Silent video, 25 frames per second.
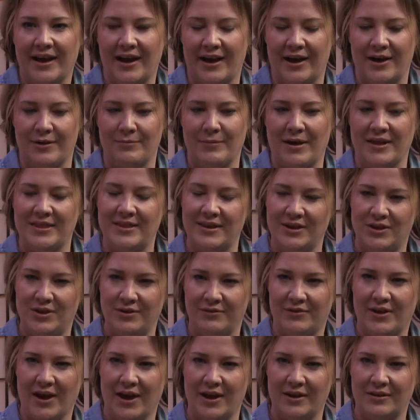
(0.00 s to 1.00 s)
I think you
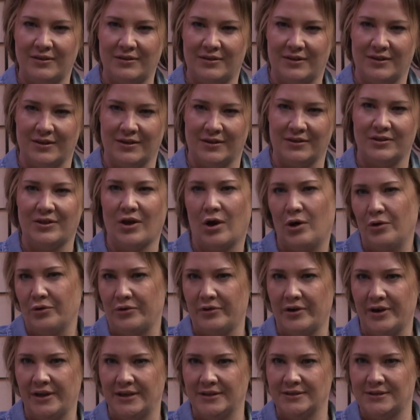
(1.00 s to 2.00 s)
get the
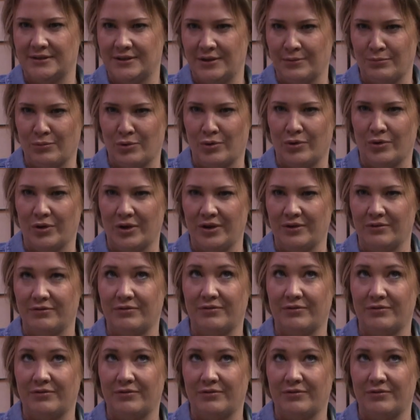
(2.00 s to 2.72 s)
older it is, the more